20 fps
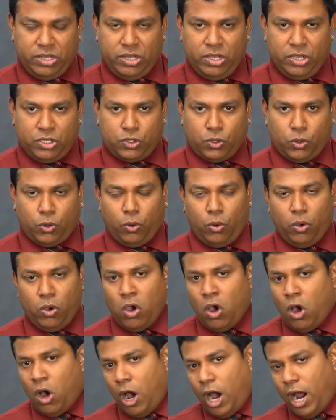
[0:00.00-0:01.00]
So
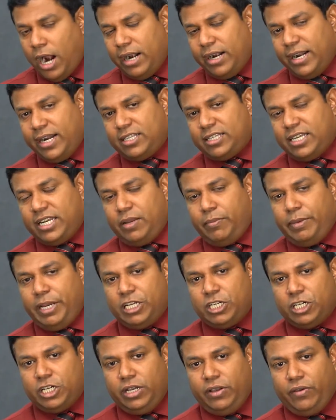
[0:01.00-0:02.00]
100
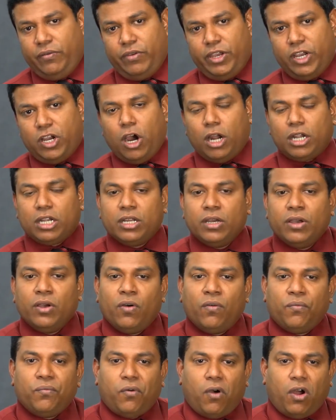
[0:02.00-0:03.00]
centimeter we
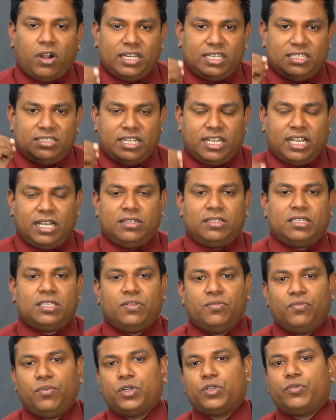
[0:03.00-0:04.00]
got 40 seconds
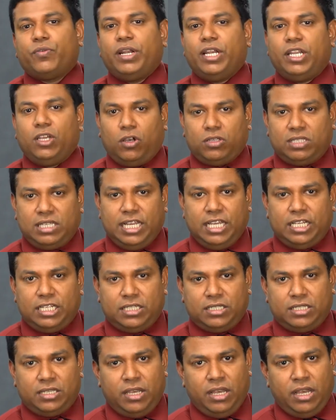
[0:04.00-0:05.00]
for 20
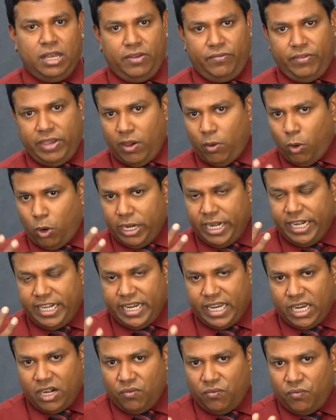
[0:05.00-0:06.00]
oscillations. We have already
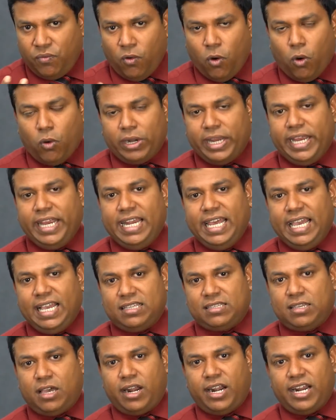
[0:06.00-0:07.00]
taken 4
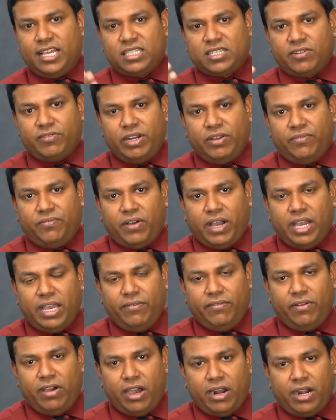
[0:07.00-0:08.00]
readings, 175,
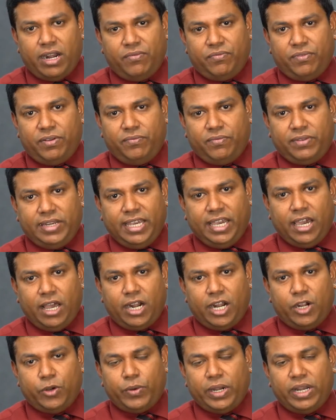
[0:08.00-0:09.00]
150,
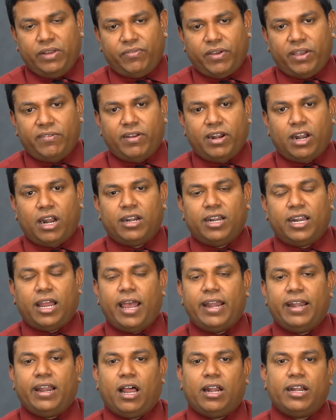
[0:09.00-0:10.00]
125 and
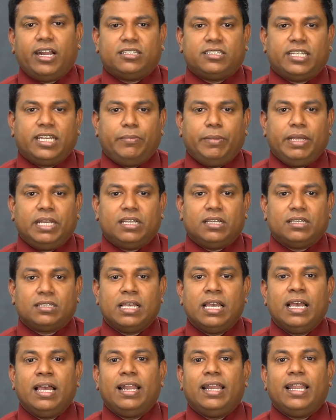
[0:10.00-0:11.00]
100 centimeters.
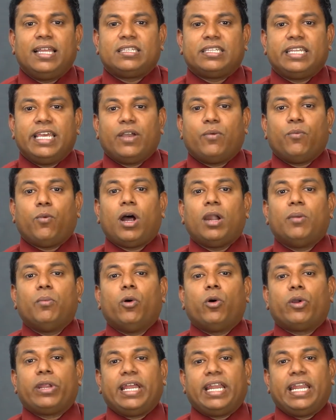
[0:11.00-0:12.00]
Let's take one
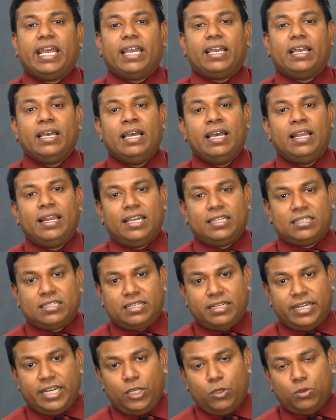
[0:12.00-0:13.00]
more reading. Let's
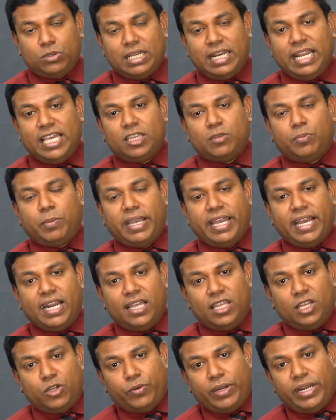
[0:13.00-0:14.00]
reduce the length by
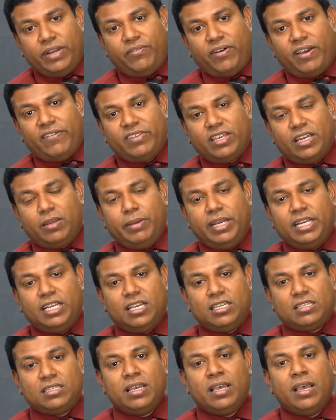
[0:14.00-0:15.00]
another 25
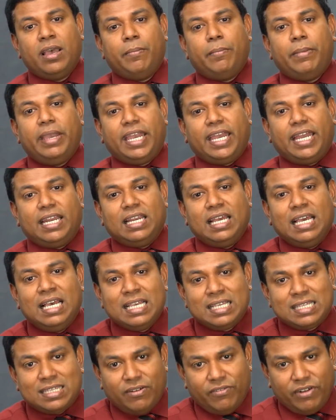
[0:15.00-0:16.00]
centimeters, make it
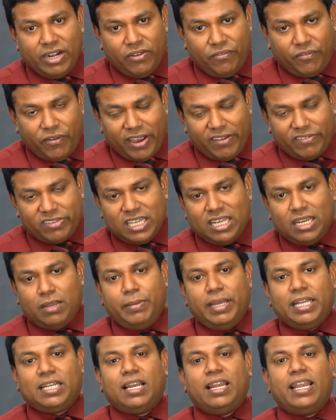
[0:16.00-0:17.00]
75
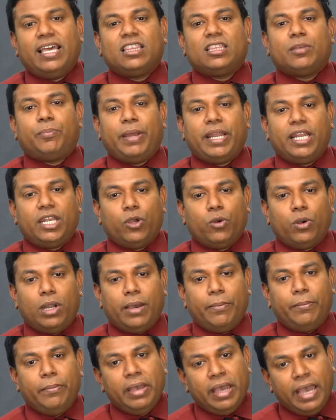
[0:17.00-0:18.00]
centimeter length
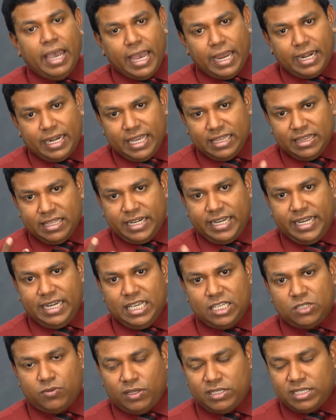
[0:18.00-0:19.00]
pendulum and get the
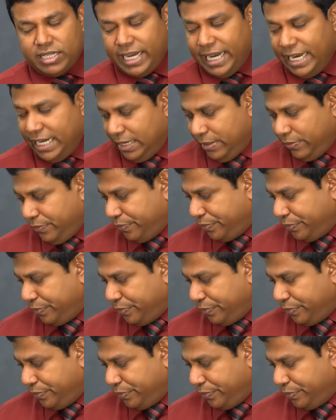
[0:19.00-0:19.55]
readings once again.